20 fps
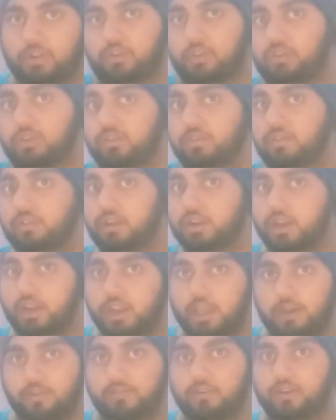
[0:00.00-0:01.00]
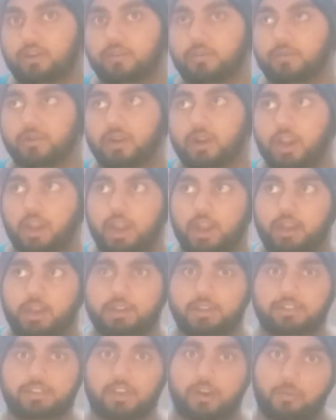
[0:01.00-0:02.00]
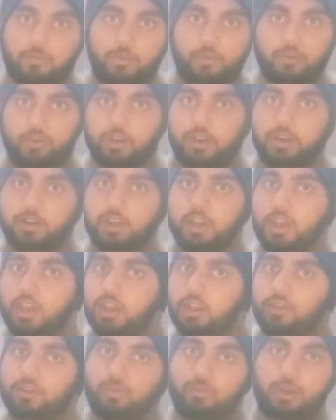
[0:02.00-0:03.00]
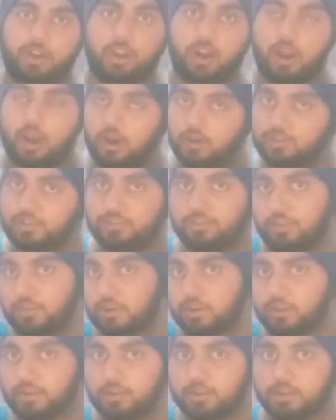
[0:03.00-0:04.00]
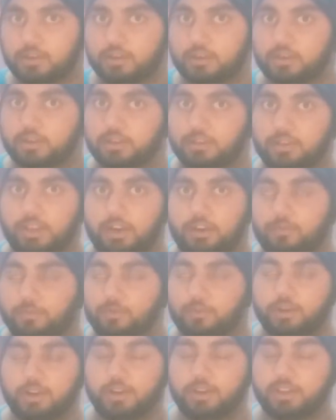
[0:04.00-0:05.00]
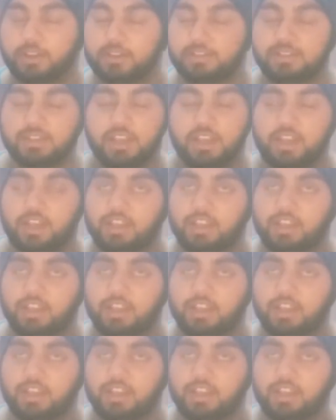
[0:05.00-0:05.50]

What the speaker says: Goku would never hand his opponent, no matter how strong that opponent is,